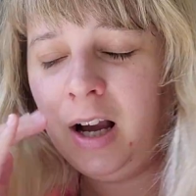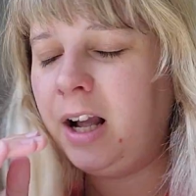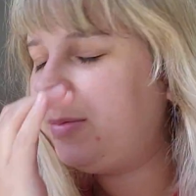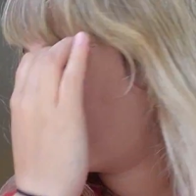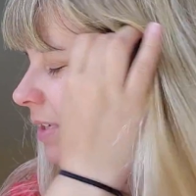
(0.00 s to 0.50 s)

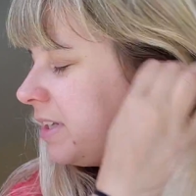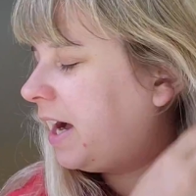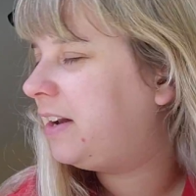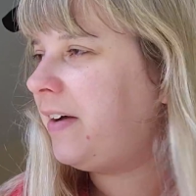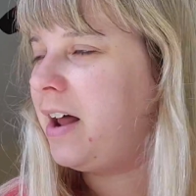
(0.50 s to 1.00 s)
I'm always
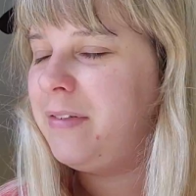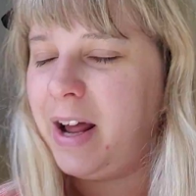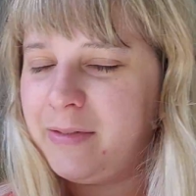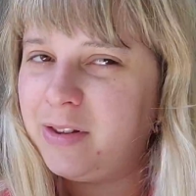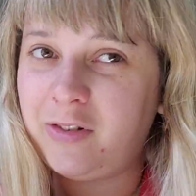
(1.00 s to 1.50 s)
kind of out of it
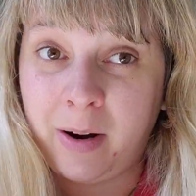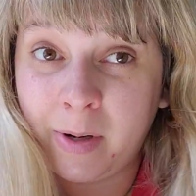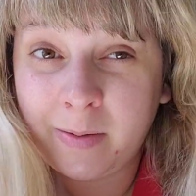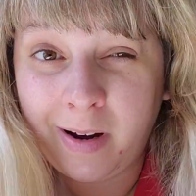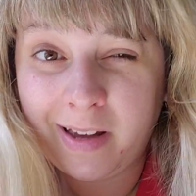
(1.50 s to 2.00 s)
after the
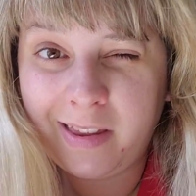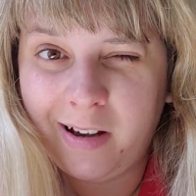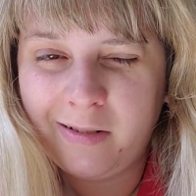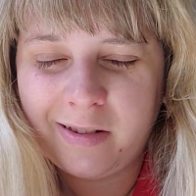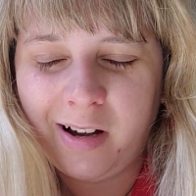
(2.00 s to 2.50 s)
farmer's market
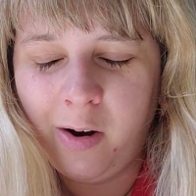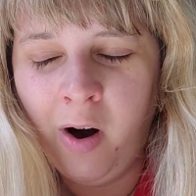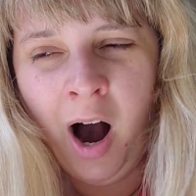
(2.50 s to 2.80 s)
though, so